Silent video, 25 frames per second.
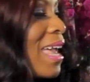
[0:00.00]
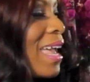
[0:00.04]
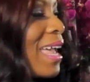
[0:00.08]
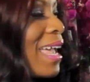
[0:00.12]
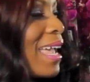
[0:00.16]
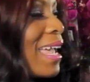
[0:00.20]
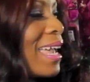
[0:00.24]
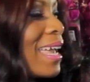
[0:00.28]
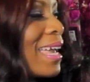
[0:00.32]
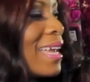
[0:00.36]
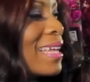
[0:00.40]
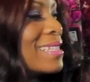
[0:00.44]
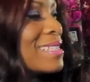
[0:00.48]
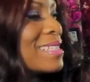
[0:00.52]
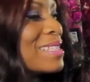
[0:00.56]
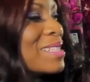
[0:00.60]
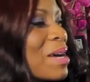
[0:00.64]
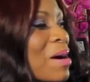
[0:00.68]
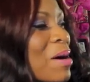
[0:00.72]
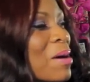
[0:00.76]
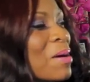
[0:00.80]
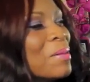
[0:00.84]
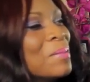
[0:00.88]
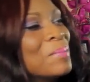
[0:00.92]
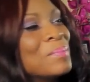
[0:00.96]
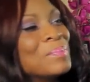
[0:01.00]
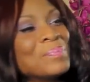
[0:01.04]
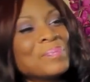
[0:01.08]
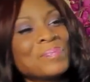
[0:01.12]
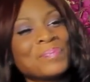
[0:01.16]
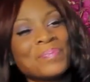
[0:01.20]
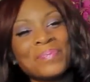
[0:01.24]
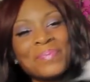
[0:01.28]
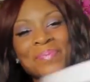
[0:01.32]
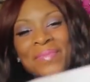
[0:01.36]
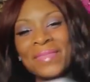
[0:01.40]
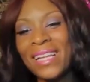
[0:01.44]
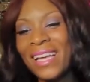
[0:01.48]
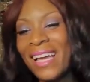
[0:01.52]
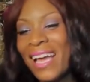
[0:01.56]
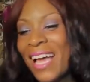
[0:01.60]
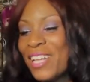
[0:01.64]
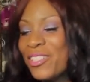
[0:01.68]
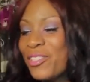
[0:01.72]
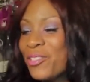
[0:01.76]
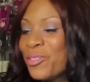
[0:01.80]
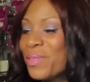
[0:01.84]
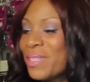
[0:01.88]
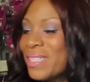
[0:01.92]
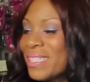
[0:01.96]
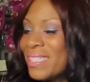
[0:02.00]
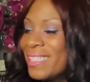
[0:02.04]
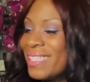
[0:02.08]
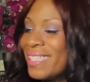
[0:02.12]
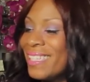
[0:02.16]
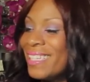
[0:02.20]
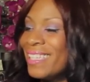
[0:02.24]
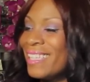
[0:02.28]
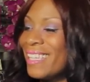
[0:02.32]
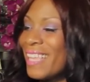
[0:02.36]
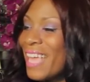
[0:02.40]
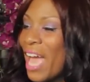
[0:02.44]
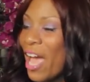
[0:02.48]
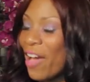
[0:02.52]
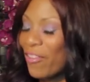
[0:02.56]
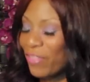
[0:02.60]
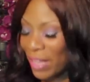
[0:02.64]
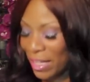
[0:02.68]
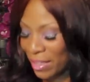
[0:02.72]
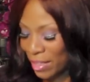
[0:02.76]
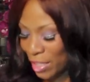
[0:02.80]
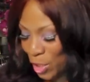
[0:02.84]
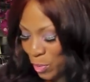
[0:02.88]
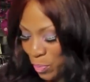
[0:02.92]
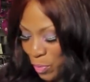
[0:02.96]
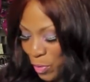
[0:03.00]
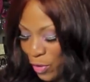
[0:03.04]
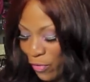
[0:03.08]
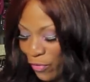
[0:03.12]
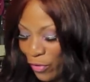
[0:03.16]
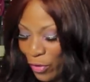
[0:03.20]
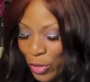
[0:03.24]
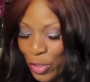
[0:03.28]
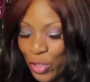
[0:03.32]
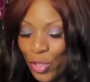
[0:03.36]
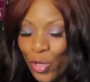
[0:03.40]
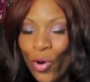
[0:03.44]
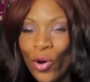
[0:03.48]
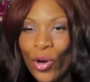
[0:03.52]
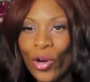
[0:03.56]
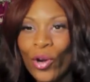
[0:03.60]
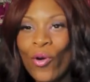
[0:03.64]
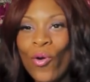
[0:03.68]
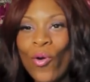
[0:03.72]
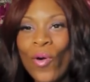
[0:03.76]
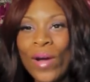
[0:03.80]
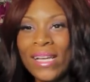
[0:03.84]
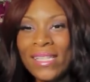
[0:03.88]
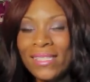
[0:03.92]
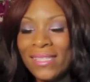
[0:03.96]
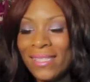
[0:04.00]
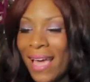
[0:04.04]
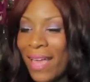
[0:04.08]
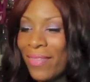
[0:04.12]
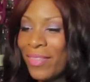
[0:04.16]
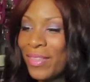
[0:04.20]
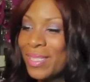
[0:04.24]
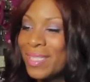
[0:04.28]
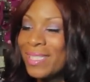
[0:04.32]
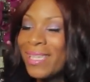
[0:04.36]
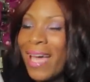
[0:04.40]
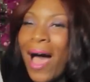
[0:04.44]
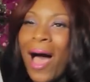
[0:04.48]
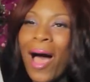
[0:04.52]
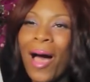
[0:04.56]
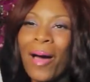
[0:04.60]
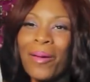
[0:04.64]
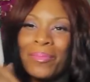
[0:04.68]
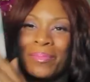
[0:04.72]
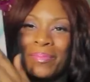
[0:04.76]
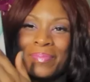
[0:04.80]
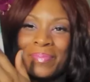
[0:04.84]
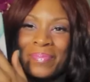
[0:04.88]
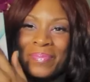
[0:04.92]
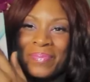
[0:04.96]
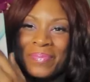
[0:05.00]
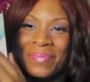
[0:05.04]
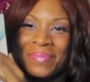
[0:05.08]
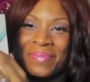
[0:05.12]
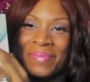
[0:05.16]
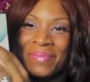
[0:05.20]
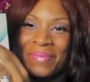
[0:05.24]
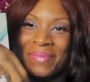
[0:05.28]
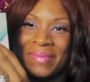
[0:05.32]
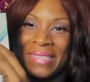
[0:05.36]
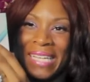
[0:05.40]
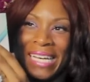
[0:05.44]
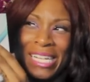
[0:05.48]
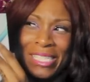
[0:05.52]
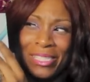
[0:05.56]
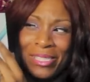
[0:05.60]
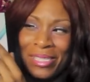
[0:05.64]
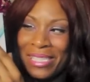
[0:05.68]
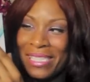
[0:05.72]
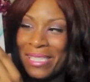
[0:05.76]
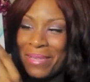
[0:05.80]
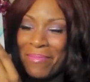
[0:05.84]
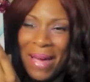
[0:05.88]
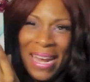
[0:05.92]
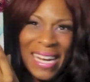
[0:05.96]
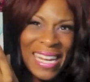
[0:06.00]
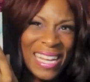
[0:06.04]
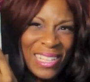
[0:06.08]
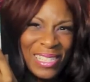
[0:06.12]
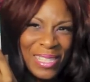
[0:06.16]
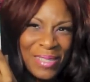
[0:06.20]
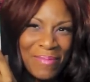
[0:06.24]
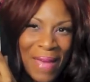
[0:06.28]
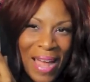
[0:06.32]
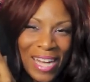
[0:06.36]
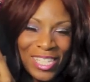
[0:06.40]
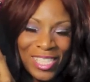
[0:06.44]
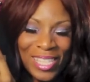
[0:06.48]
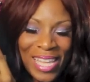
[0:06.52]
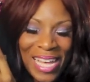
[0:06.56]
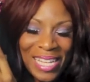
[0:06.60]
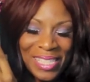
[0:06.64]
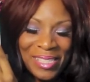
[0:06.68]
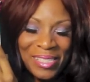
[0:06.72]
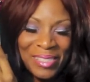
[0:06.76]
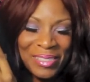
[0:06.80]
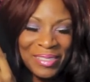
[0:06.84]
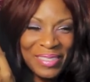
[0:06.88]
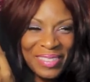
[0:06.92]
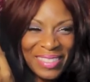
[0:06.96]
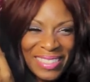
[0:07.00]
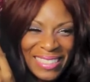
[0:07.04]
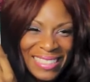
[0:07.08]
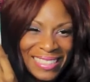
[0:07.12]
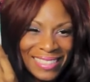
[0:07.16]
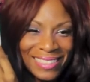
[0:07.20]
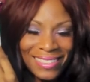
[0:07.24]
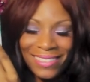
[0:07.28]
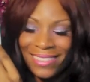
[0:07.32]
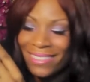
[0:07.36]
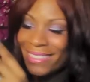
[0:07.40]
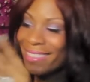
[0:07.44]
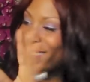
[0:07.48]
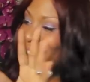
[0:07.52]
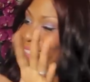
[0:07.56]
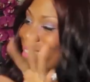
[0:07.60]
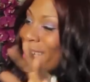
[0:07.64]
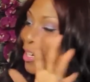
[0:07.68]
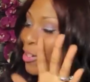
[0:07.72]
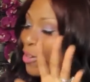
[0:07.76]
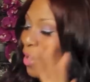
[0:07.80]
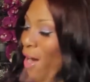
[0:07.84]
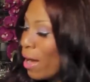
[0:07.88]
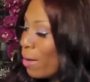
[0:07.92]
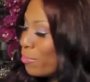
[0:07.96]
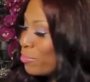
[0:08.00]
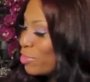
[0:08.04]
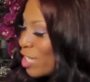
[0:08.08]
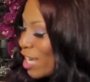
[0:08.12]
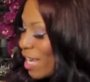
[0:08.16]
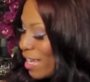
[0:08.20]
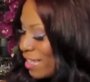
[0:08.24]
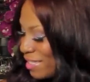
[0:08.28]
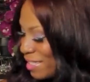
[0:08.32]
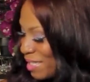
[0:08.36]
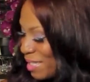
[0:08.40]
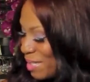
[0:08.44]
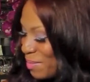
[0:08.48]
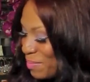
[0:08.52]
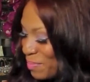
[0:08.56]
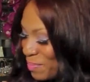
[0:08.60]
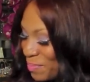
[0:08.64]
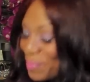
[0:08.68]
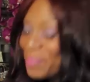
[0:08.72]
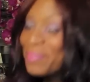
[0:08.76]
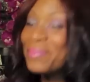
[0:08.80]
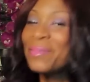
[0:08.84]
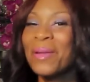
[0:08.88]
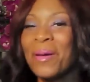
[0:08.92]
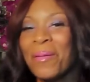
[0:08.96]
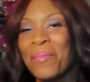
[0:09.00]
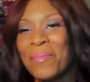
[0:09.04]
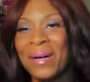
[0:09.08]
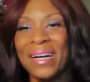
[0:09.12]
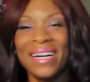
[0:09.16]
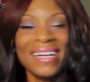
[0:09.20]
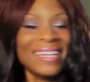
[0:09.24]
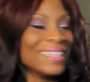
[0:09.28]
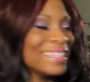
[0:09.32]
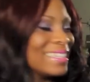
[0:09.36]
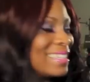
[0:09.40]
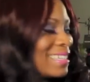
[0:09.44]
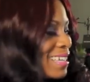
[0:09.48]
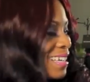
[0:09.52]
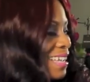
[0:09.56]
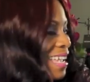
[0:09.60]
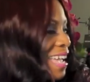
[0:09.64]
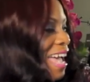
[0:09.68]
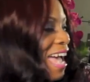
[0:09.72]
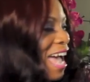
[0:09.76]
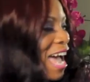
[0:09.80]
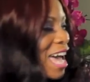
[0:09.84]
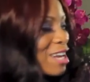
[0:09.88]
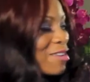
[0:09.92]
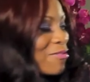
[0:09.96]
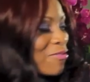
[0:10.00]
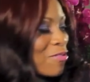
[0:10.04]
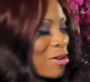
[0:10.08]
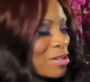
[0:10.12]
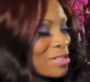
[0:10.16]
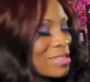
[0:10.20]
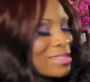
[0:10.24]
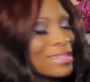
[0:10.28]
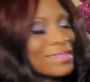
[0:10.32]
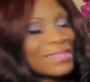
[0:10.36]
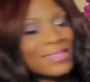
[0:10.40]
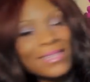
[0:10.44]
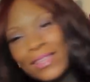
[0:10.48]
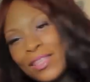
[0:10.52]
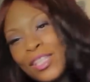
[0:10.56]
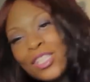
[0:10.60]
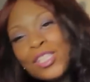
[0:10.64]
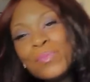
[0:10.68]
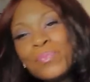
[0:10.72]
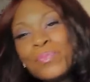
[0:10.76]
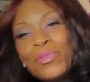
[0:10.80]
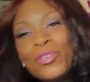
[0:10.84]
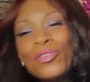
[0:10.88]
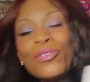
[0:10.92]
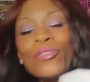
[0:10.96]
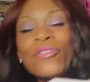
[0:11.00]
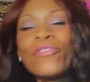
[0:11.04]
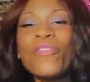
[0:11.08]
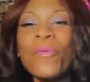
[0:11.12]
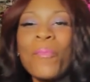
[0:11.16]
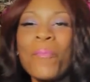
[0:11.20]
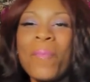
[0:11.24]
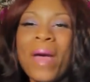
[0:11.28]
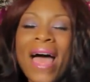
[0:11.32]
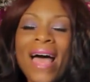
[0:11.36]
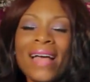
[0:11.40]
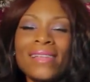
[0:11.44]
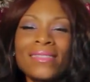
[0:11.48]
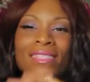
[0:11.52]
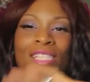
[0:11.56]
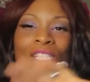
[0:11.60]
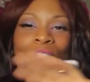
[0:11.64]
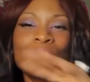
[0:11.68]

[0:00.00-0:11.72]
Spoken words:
And as you can see, they have like this beautiful turquoise at the top. As you can see, my nails match that too. Y'all know I'm jazzy. But, and of course, they sent this beautiful mask.